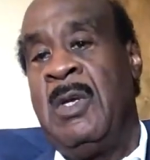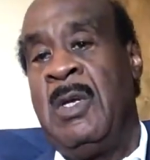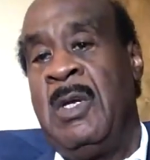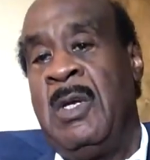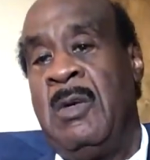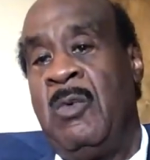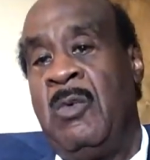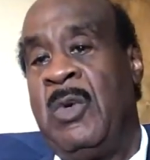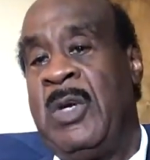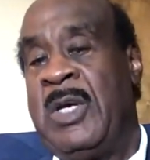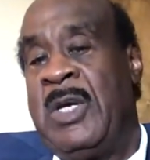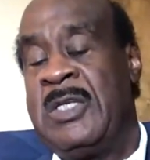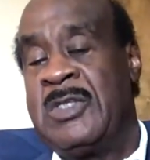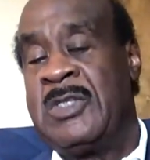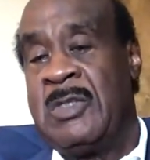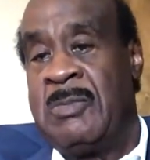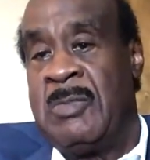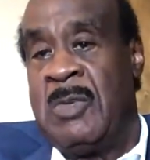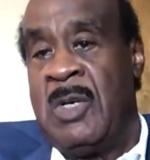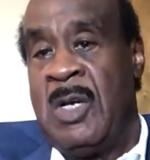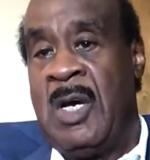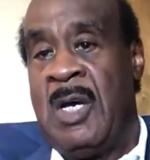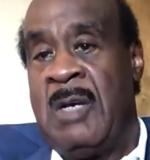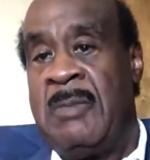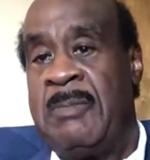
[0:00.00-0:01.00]
We had some
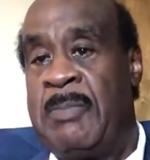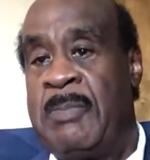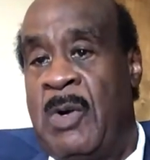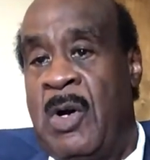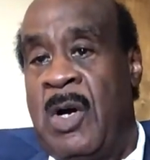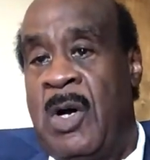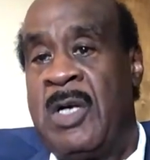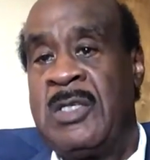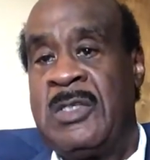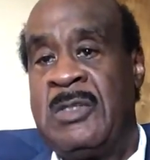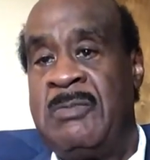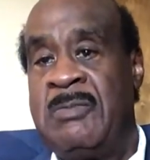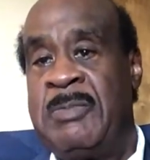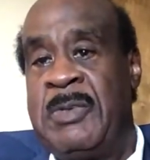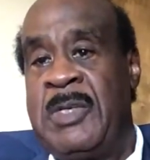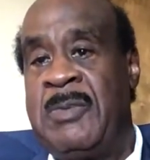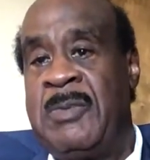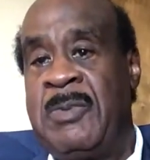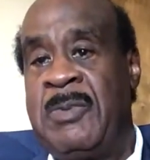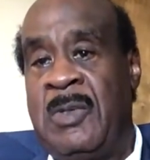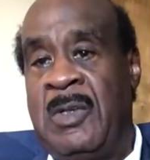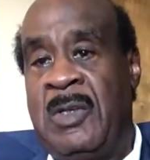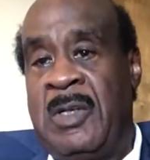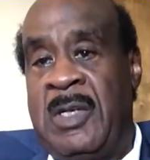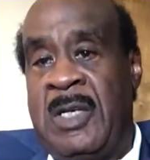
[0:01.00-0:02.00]
nonpartisan
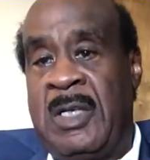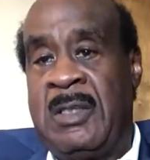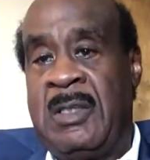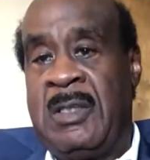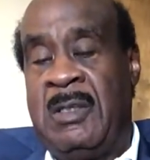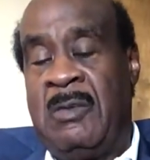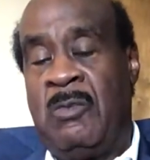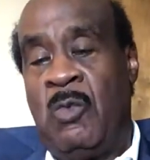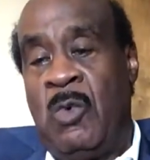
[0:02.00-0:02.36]
people elected,